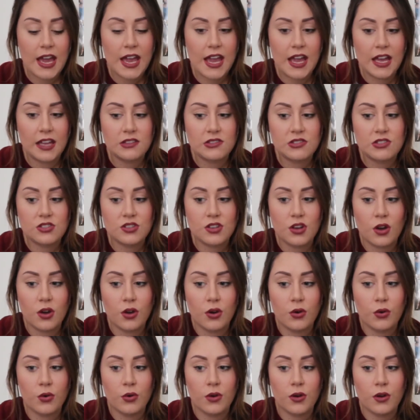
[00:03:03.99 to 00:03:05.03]
And
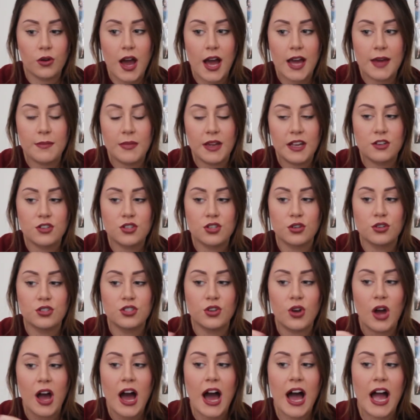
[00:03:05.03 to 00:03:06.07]
so I made sure
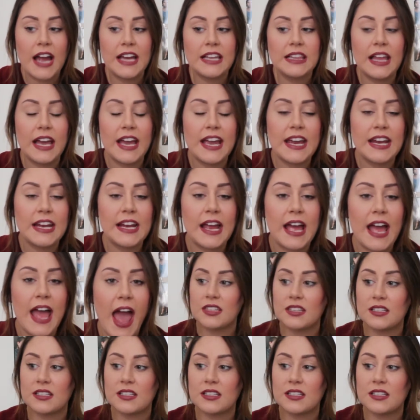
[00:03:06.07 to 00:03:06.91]
to highlight